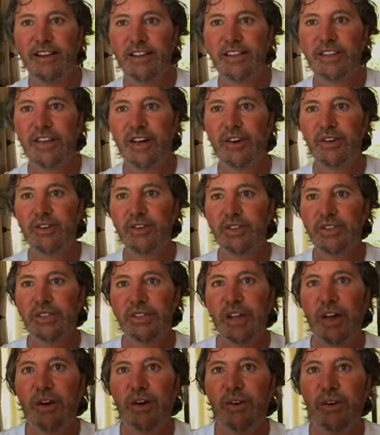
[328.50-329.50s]

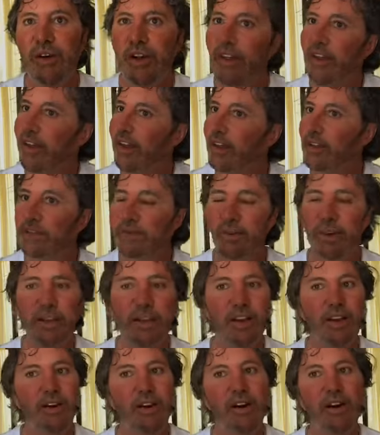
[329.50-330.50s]
So it's
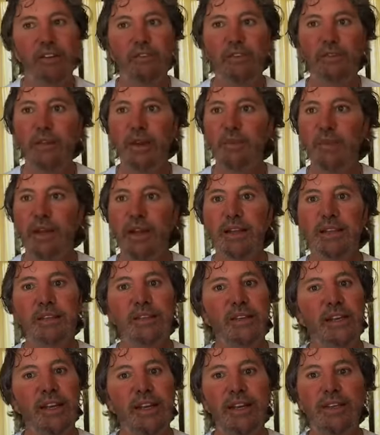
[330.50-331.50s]
really hard for me when I was
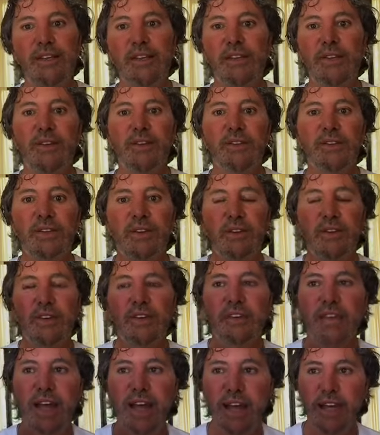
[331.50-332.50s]
looking into those
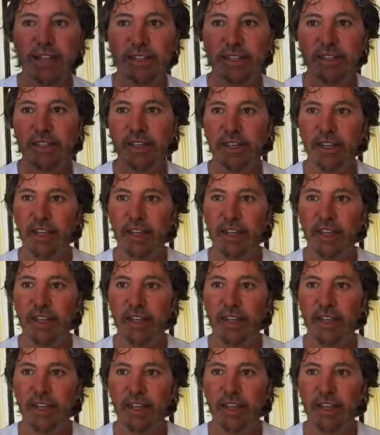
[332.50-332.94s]
girls' eyes